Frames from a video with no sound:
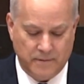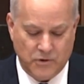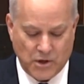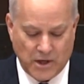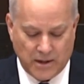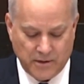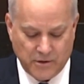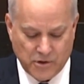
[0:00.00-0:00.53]

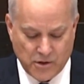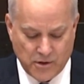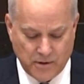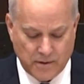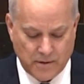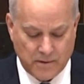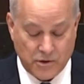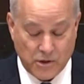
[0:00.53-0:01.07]

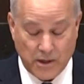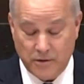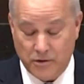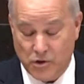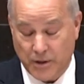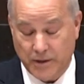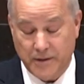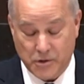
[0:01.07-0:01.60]

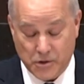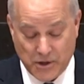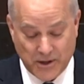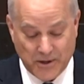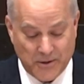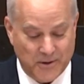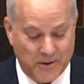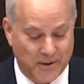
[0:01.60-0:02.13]
Challenging the
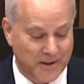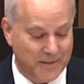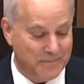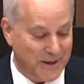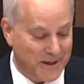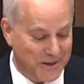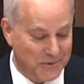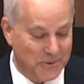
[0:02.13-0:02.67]
chair on
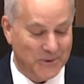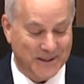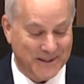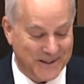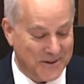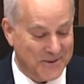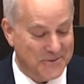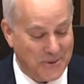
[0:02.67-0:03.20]
my ruling
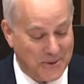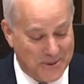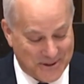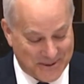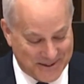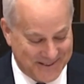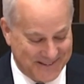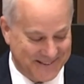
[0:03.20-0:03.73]
it out of
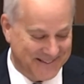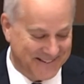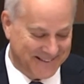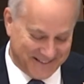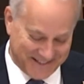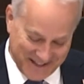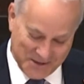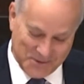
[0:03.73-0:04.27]
order.
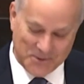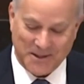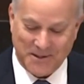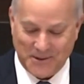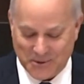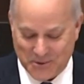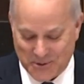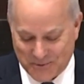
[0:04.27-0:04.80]
Now we
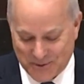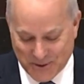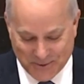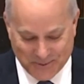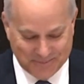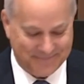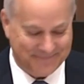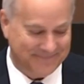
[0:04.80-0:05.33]
can go to a vote.